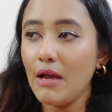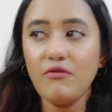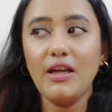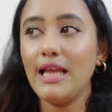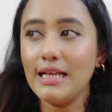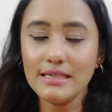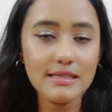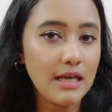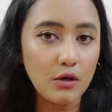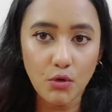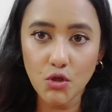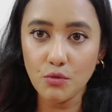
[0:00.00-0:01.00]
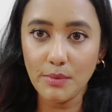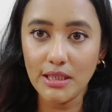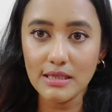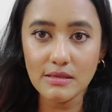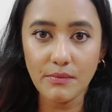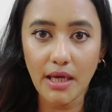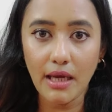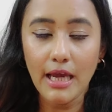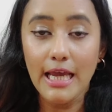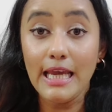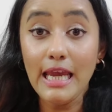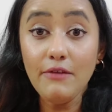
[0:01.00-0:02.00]
my finances are going to be this way.
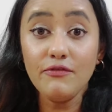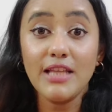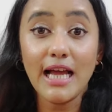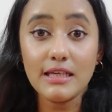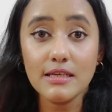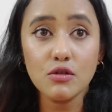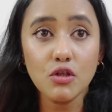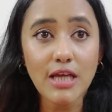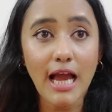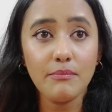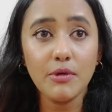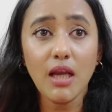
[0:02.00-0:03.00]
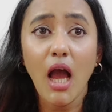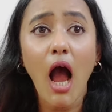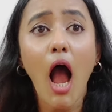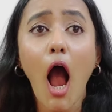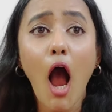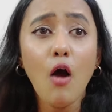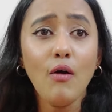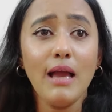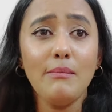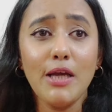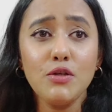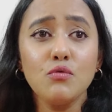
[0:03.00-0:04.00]
If that does not happen, how
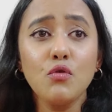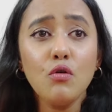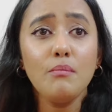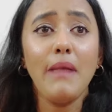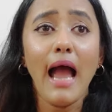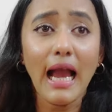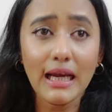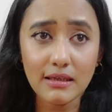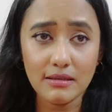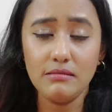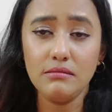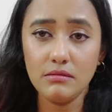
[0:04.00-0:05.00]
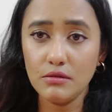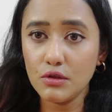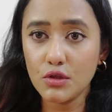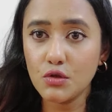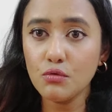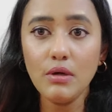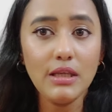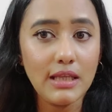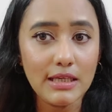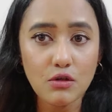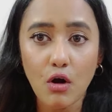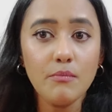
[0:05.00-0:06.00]
am I to go back to in
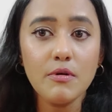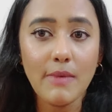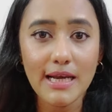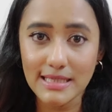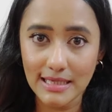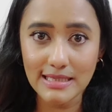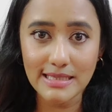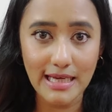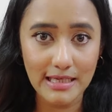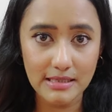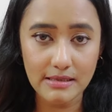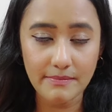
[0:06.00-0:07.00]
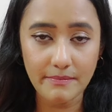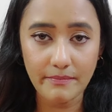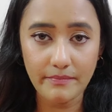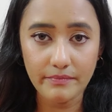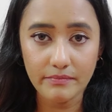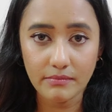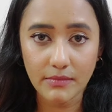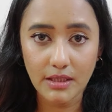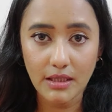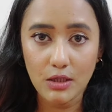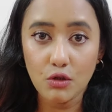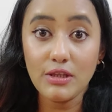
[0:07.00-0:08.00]
that compromising state?
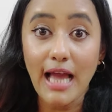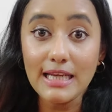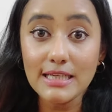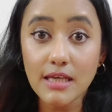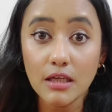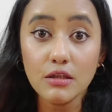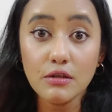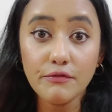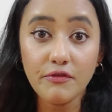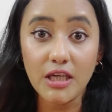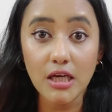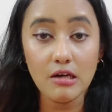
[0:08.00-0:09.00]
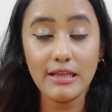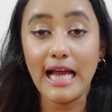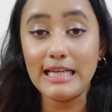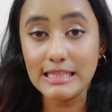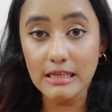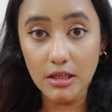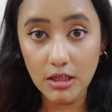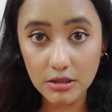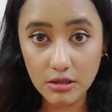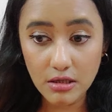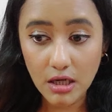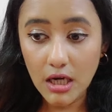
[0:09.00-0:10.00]
No, that is another fear. That is
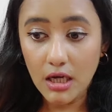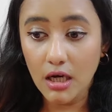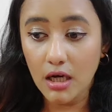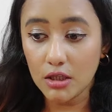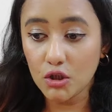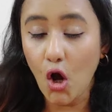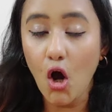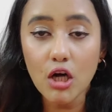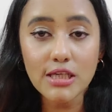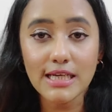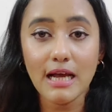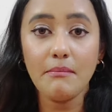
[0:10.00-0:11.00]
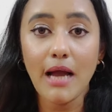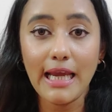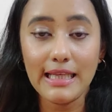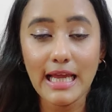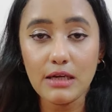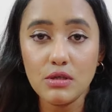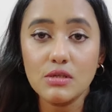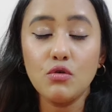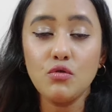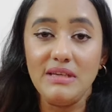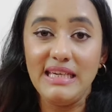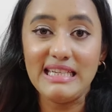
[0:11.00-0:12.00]
another thought in our mind that is
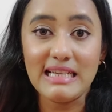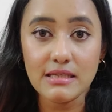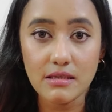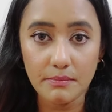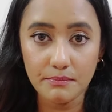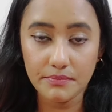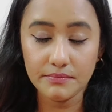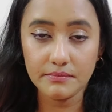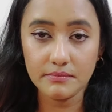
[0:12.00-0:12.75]
going to eat us up.